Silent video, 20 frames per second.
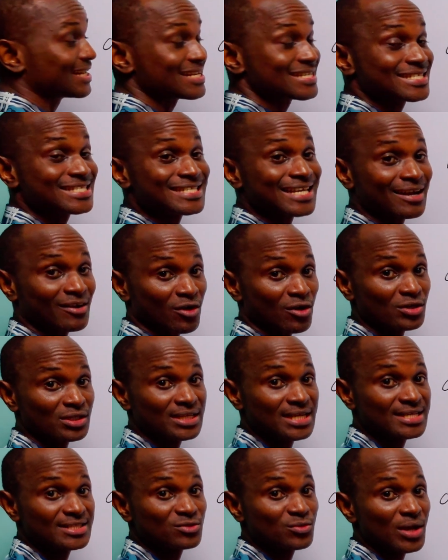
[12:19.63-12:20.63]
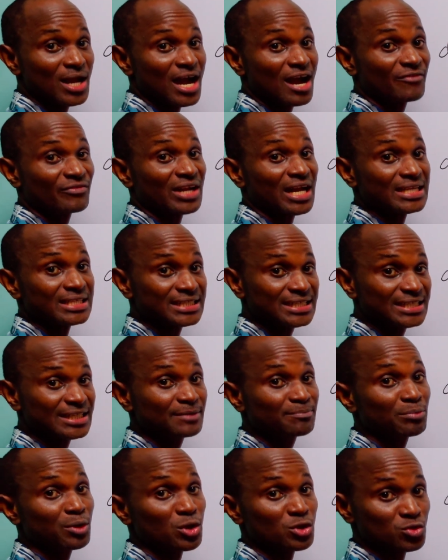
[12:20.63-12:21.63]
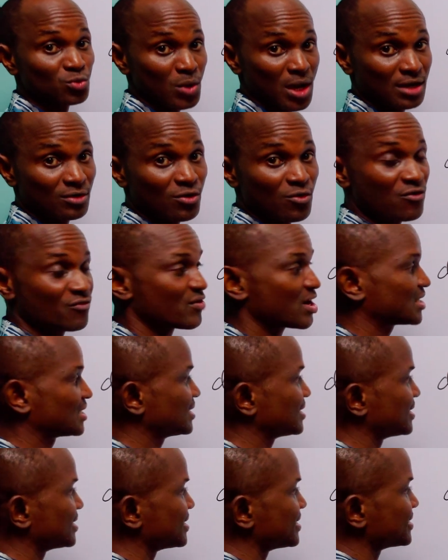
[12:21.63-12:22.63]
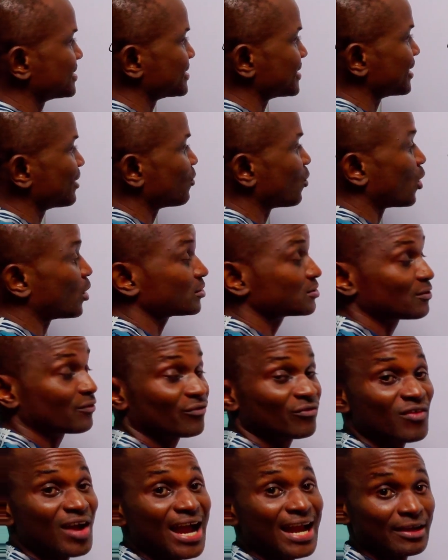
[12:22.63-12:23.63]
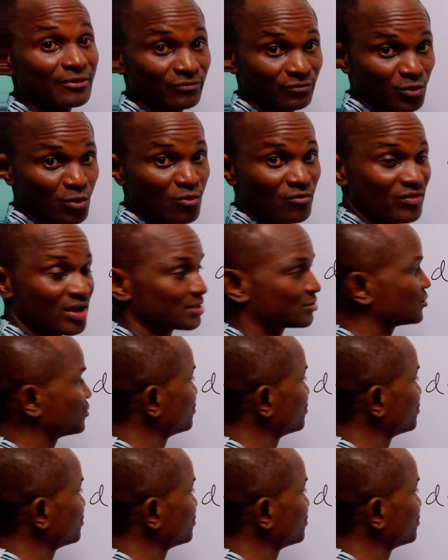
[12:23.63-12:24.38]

in the second case, we have that d plus 1 over d is equal to 5 over